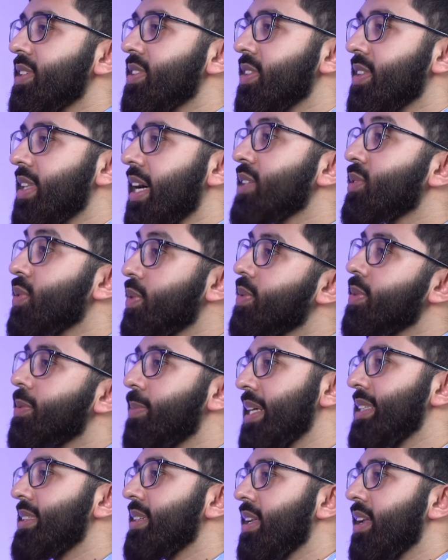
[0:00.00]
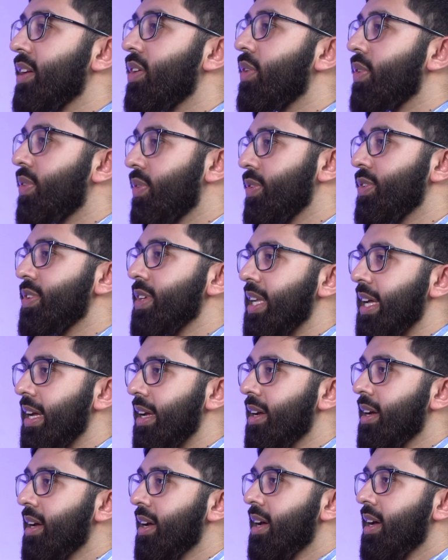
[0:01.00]
So that's what we'll basically go through
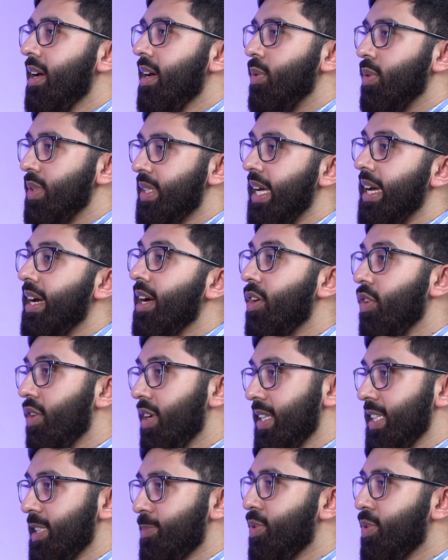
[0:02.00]
today. We'll take a look at this